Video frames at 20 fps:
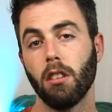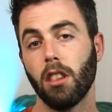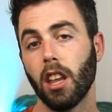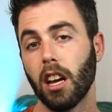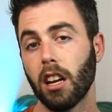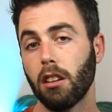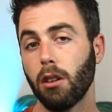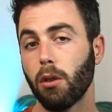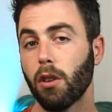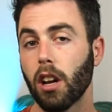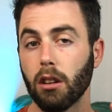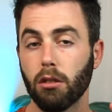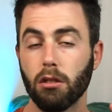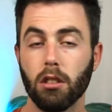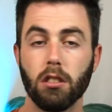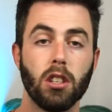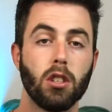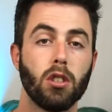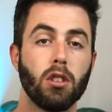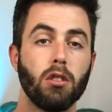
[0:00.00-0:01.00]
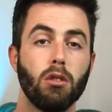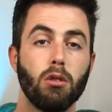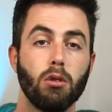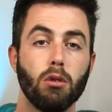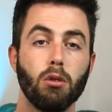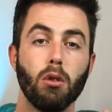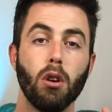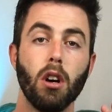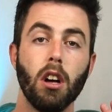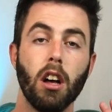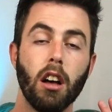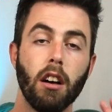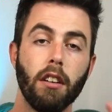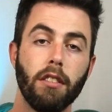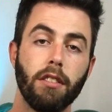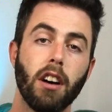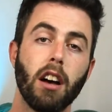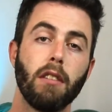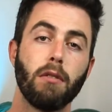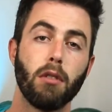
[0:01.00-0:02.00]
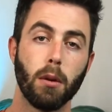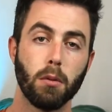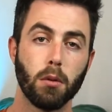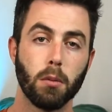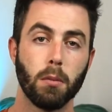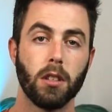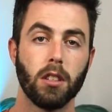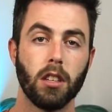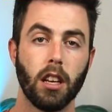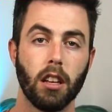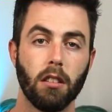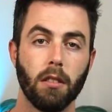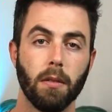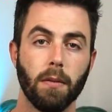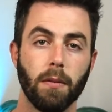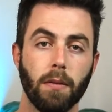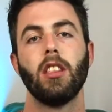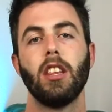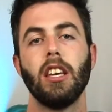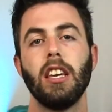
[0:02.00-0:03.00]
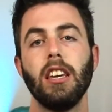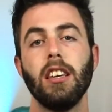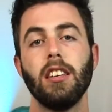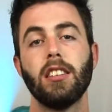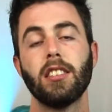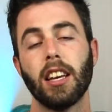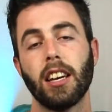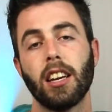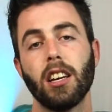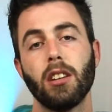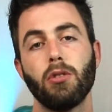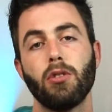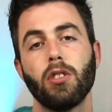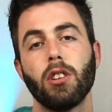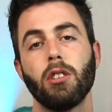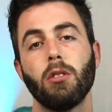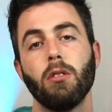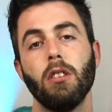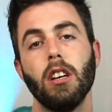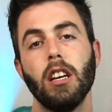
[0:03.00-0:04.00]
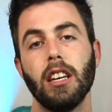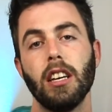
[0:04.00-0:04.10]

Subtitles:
Then you can transition to 5 reps per set. The second drill